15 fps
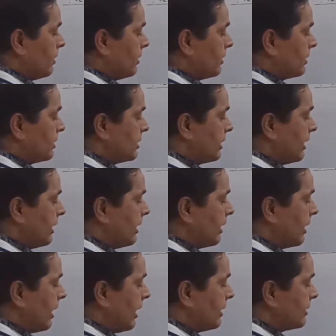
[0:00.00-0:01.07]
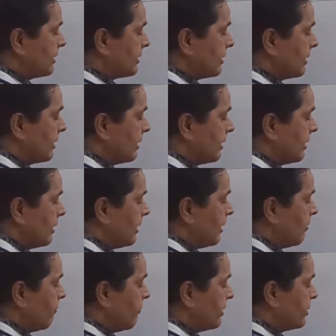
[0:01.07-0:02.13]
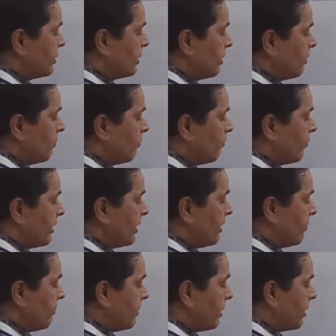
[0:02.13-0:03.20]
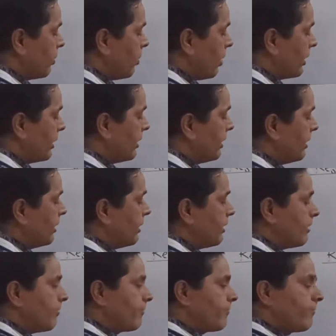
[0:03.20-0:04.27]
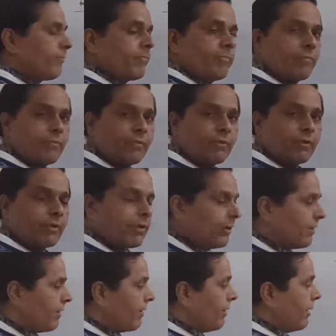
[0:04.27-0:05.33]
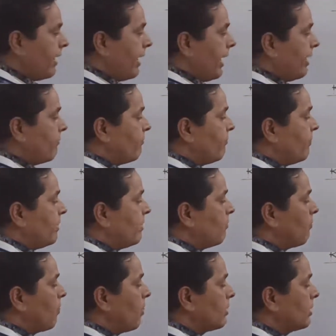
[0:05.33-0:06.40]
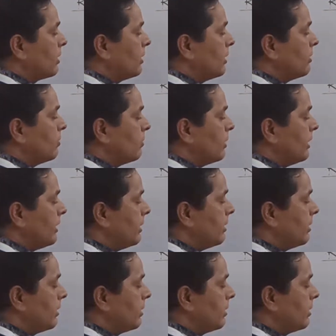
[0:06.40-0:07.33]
steel glass, in which we keep a coin here and fill water into it.